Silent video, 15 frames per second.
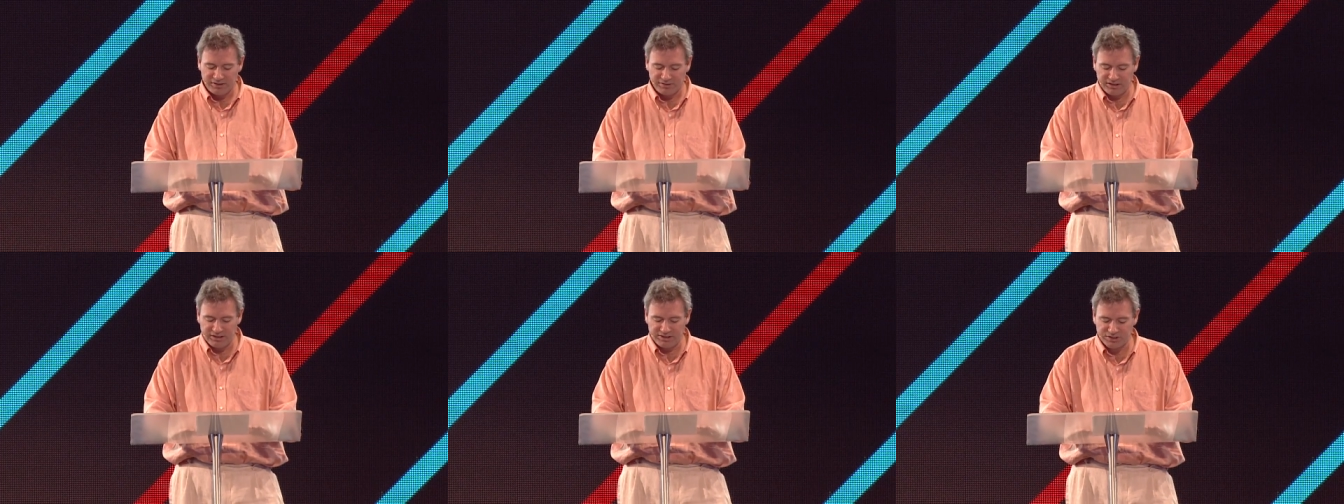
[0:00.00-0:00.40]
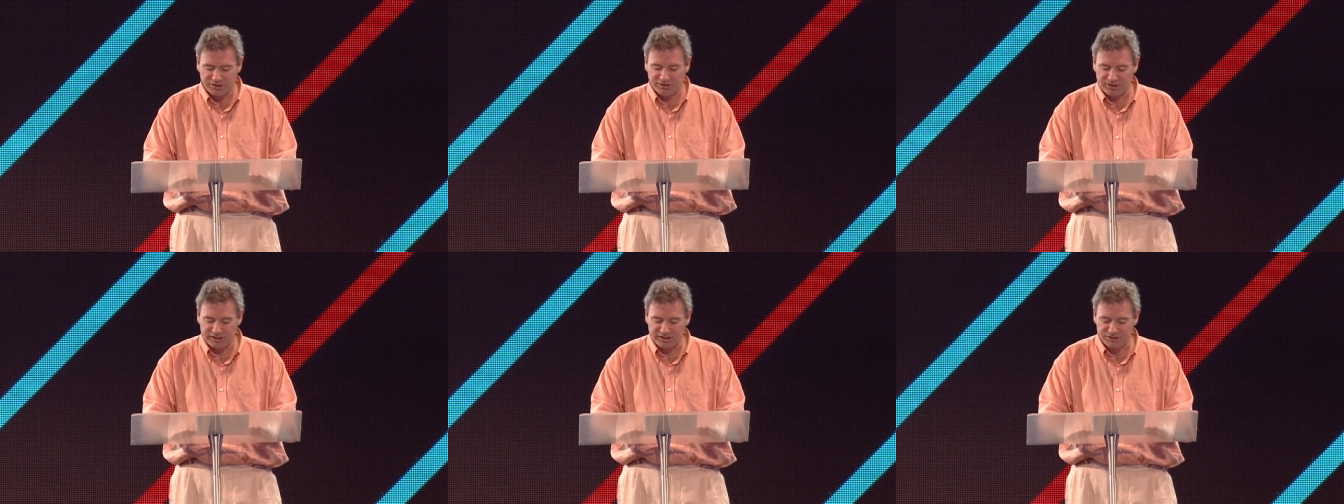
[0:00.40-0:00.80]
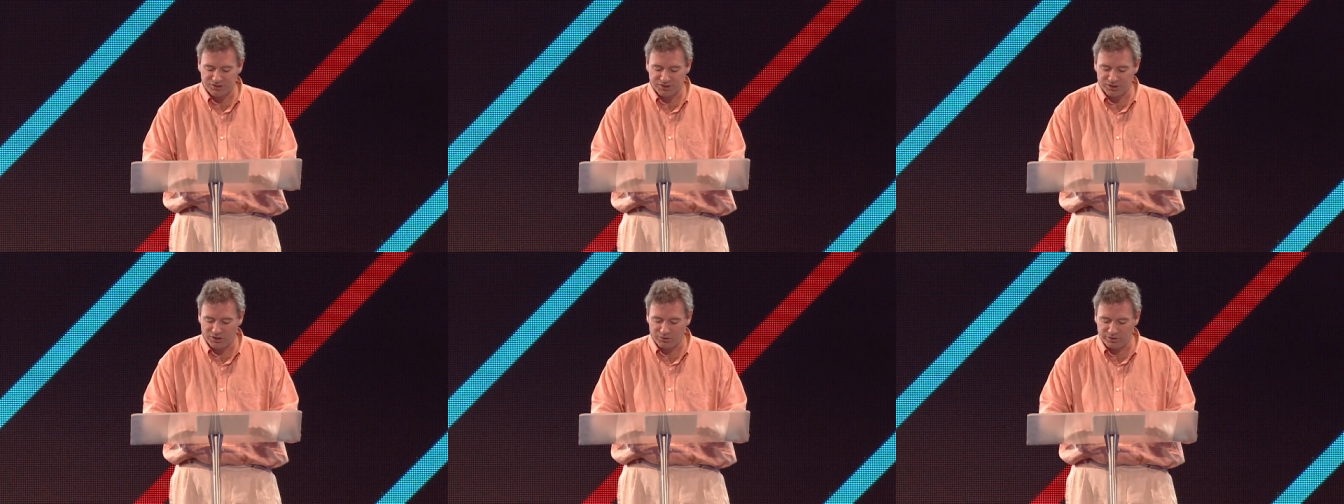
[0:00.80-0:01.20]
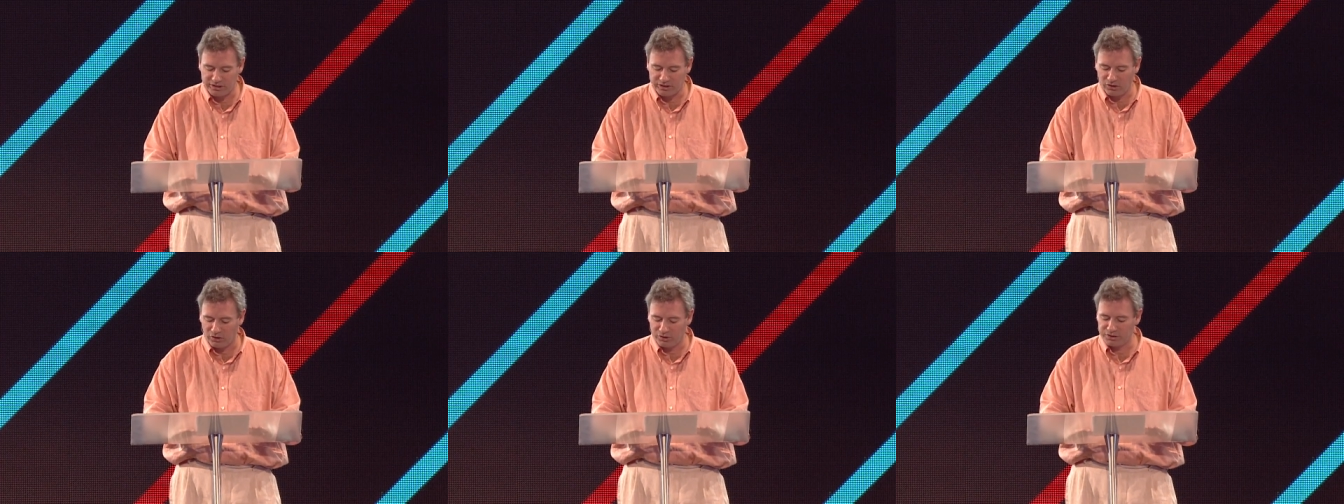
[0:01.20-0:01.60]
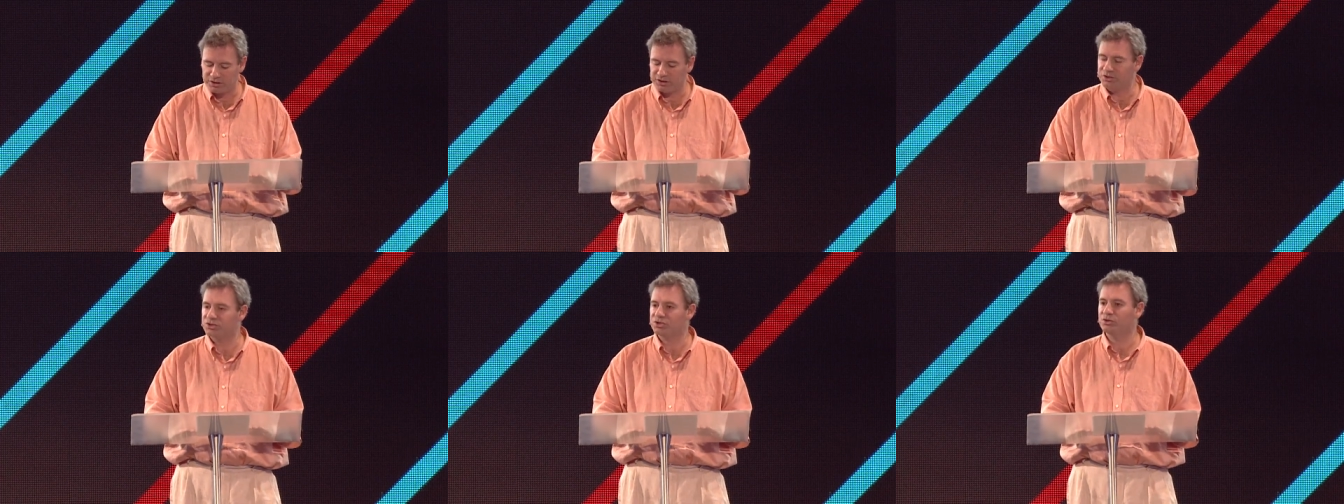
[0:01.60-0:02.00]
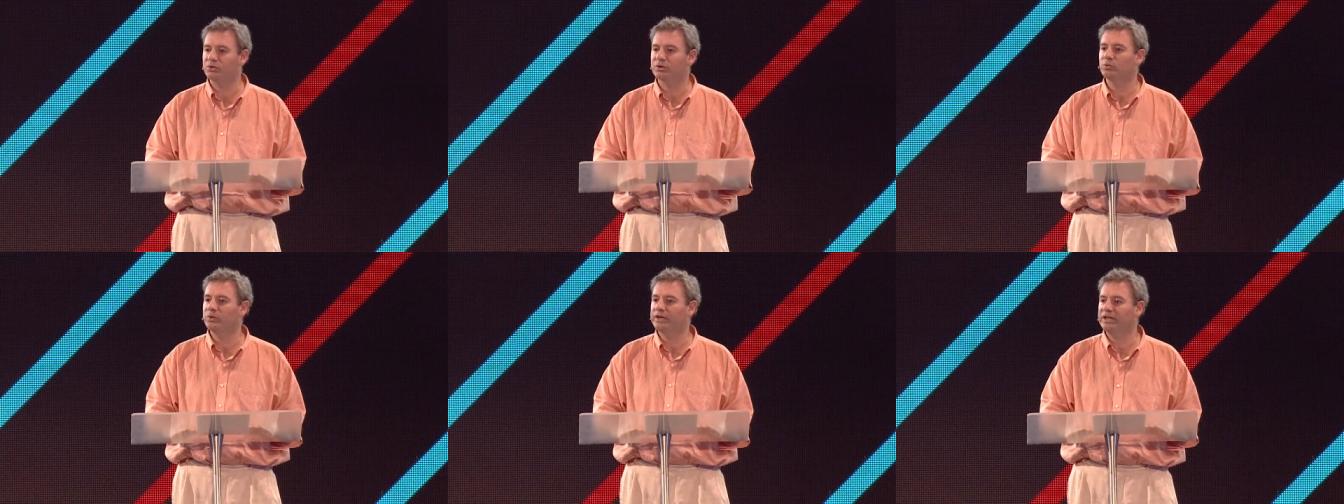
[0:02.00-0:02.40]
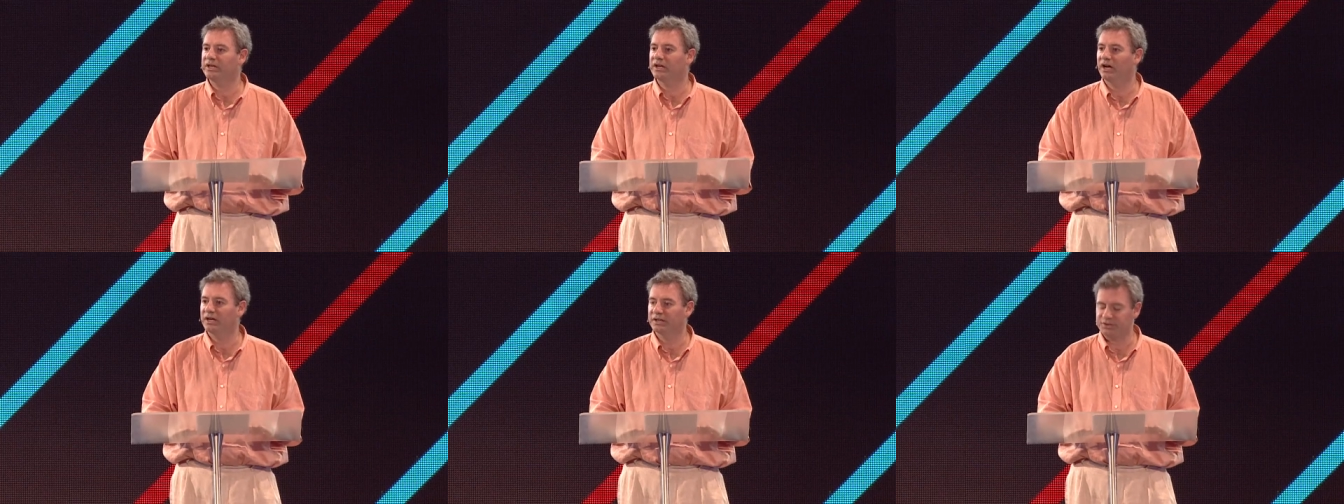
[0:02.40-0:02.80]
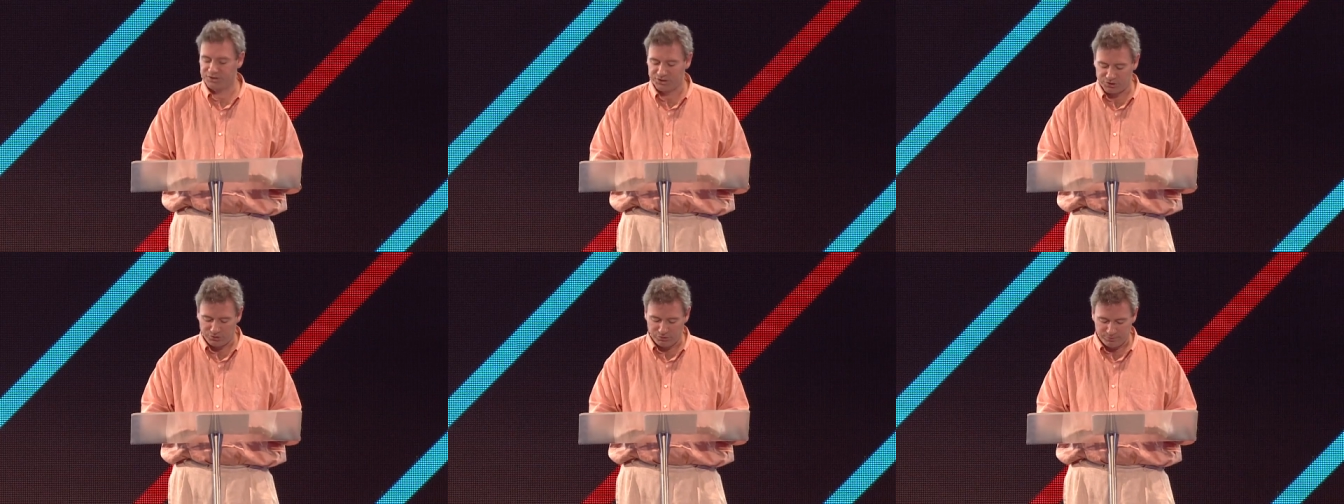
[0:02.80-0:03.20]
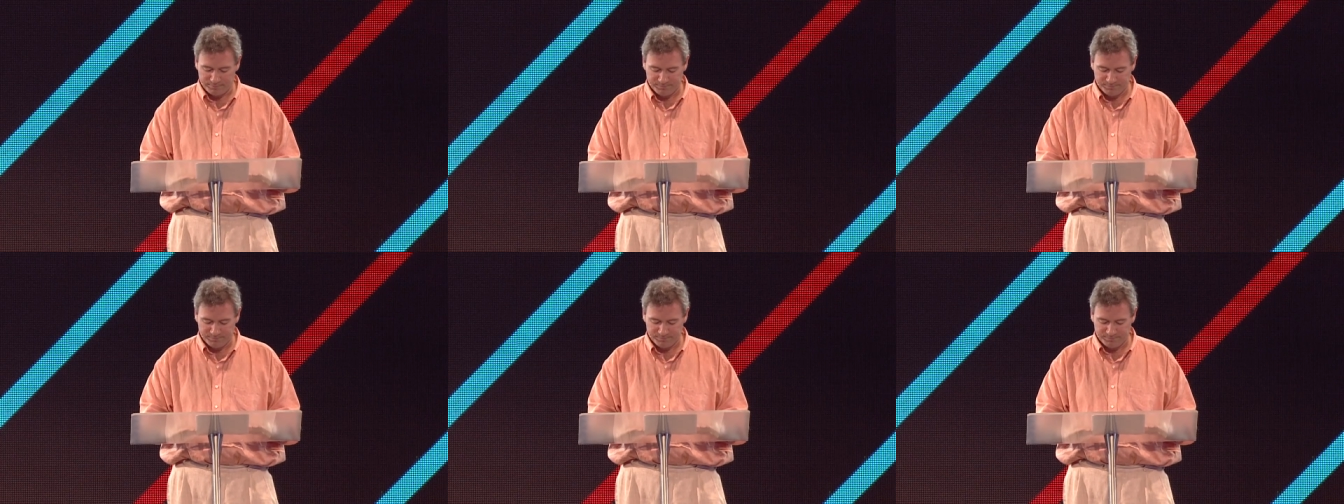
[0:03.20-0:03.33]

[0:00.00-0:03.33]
These are things that only God can do and we can't do.